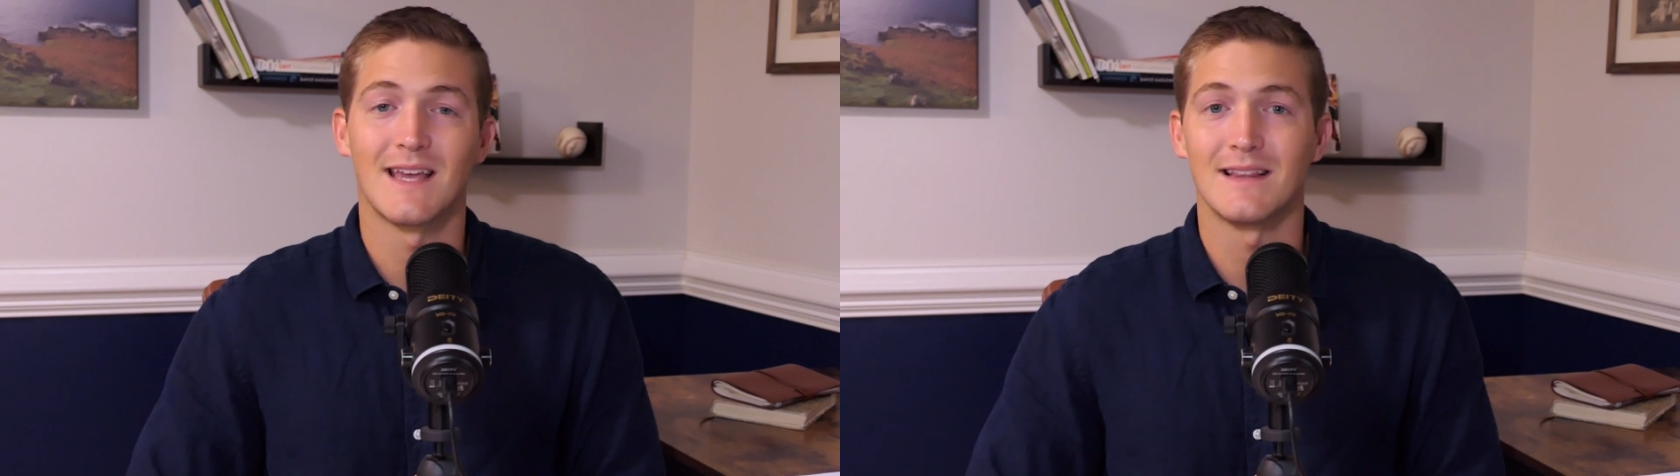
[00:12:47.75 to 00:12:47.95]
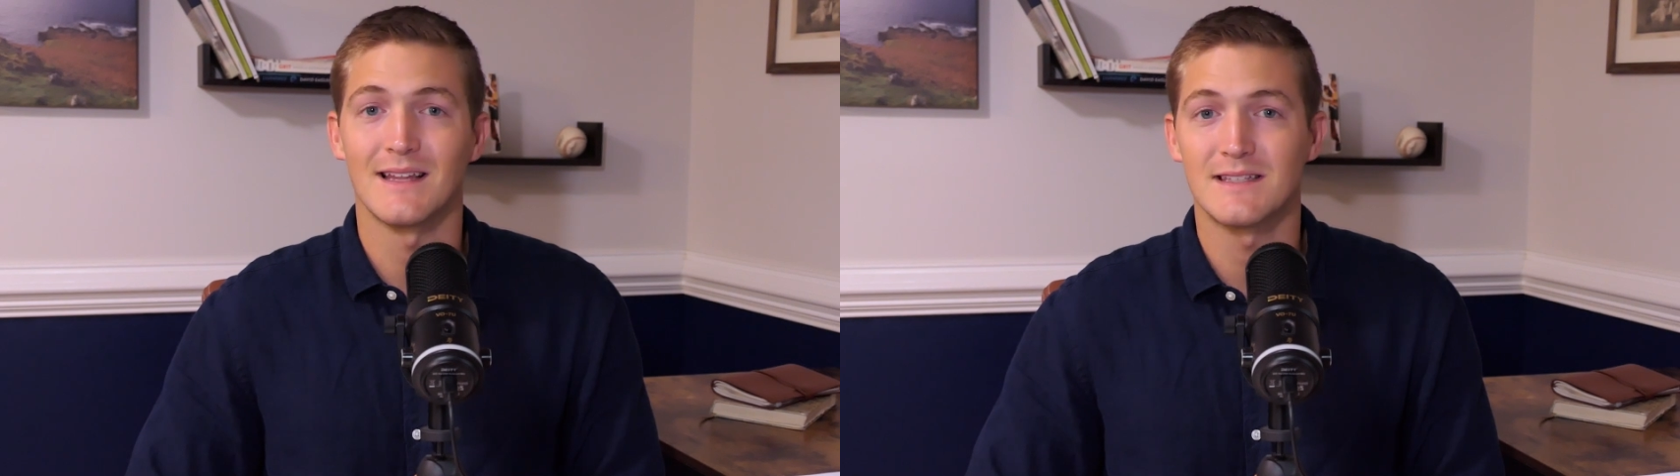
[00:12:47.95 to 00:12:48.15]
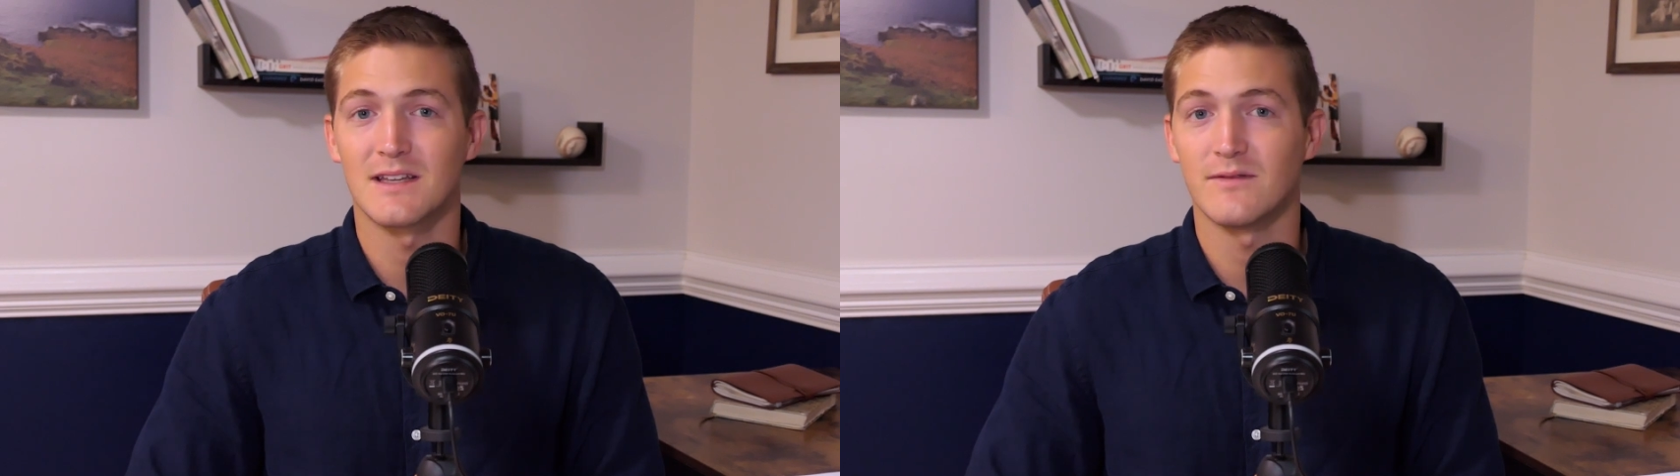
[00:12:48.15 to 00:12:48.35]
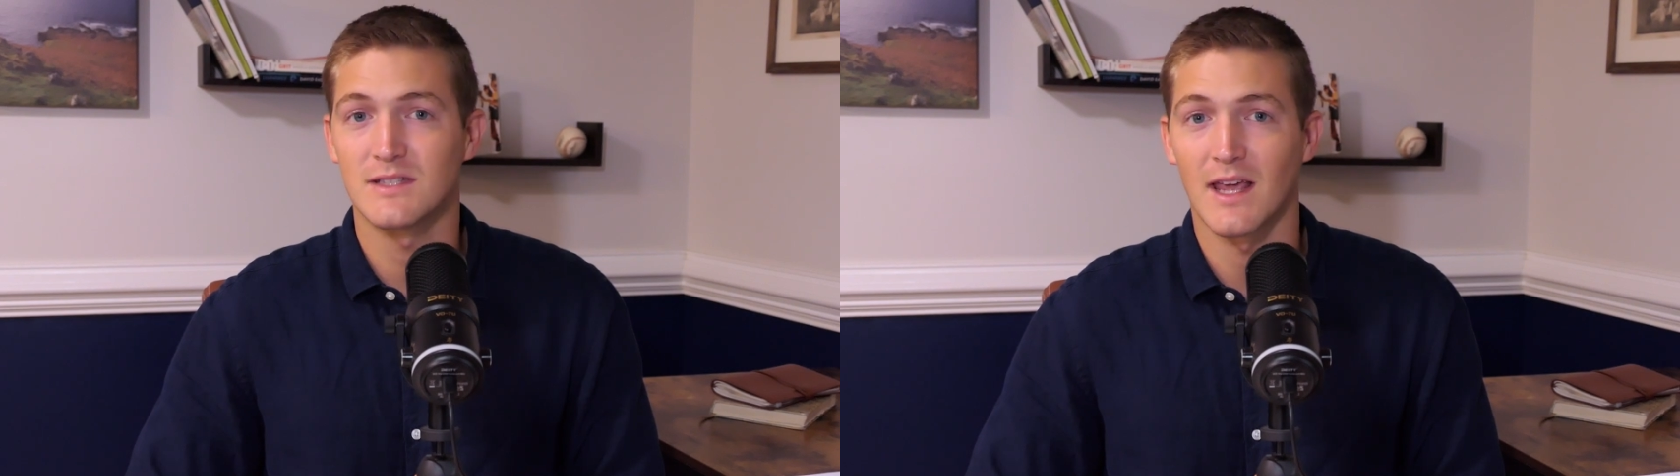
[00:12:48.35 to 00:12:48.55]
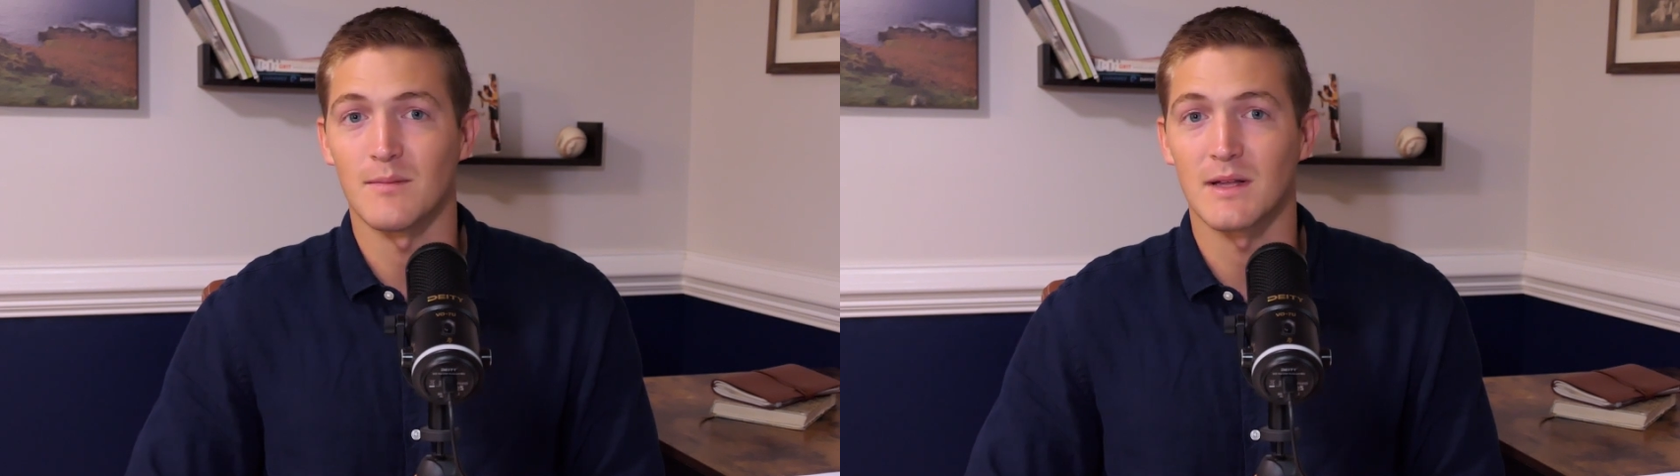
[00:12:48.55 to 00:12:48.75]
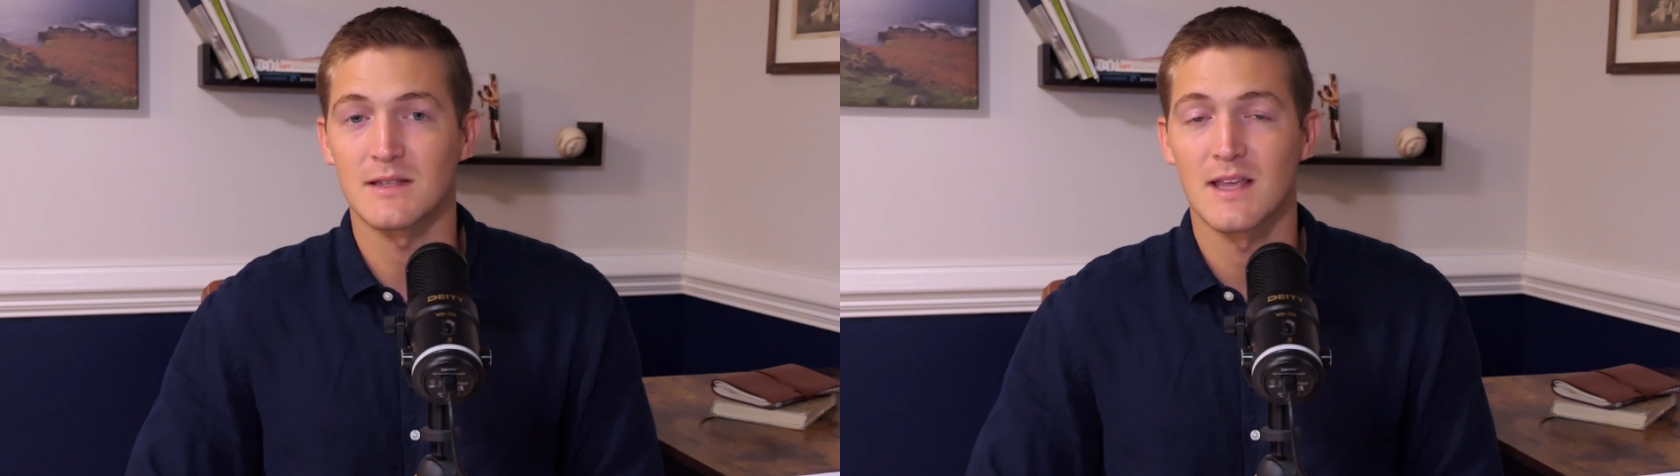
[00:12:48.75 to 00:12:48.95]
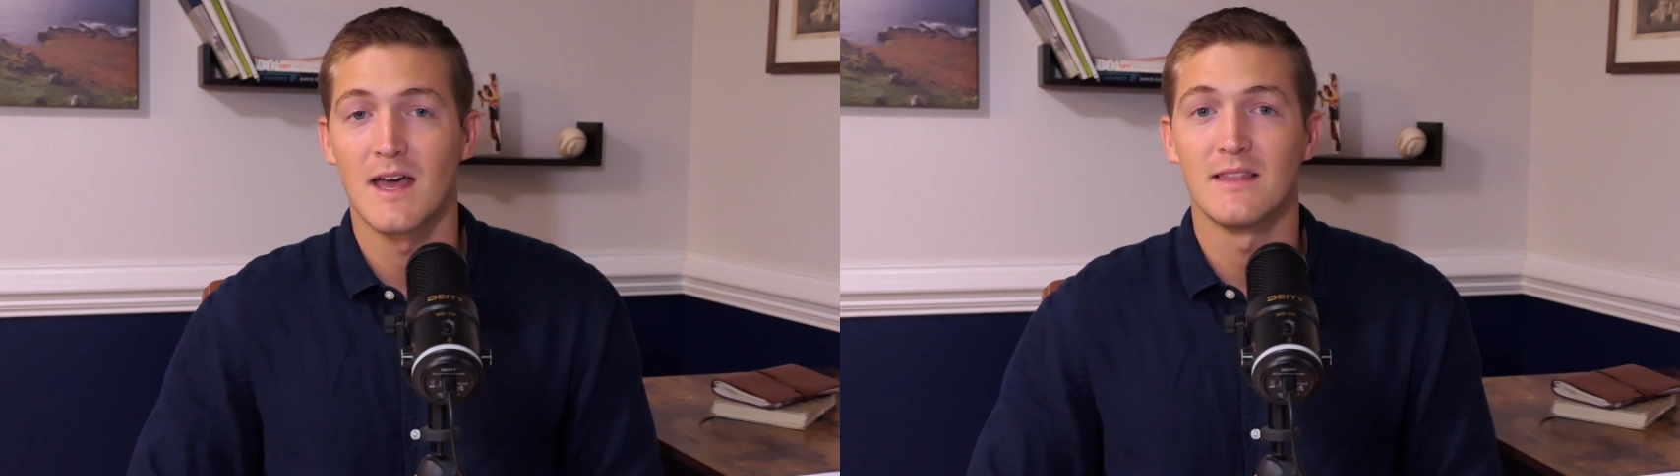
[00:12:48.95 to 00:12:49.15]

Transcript: a list of statements